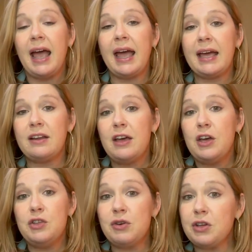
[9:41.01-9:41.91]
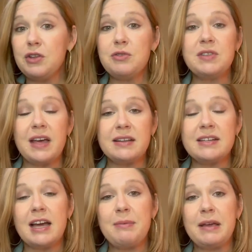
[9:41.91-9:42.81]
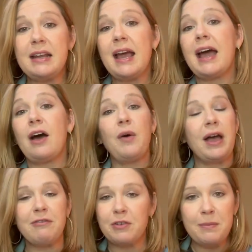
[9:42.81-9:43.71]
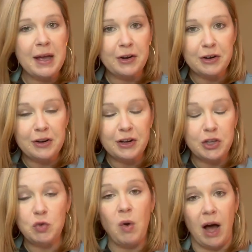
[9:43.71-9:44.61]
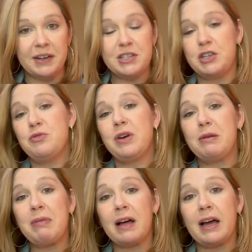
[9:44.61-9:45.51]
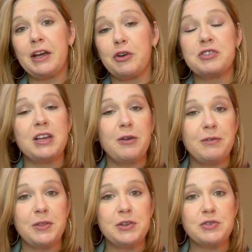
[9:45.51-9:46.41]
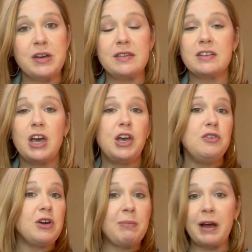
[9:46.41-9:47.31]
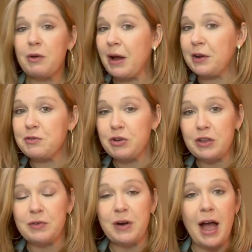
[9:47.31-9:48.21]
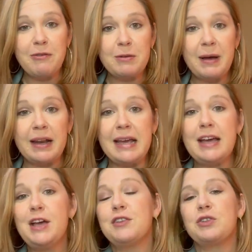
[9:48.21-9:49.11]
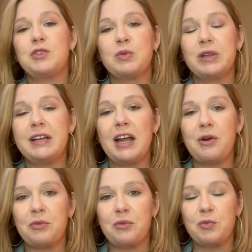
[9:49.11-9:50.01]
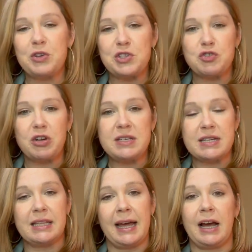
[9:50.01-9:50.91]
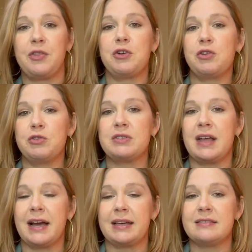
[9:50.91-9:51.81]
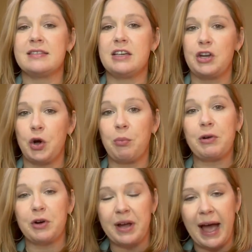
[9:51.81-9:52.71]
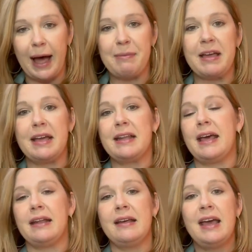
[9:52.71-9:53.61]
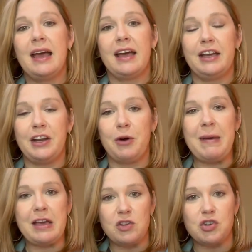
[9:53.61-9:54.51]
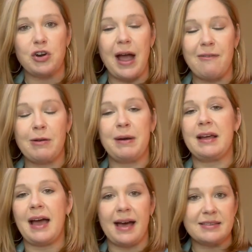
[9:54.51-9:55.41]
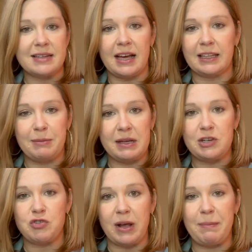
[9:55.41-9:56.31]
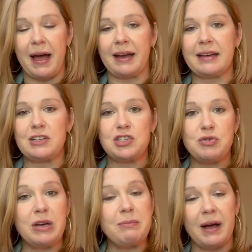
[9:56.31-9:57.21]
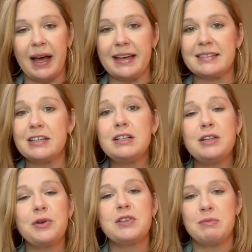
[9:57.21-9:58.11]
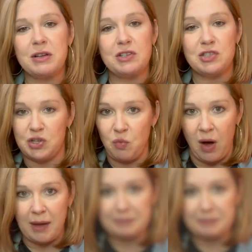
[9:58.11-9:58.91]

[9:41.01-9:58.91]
And you can use that tab in however manner you want. You can buy yourself all the drinks. You could buy a round of drinks for everybody. So it's really not restricted like other cruise lines, per cabin and, making sure everybody has an unlimited drink package. You can buy as little or as much as you want.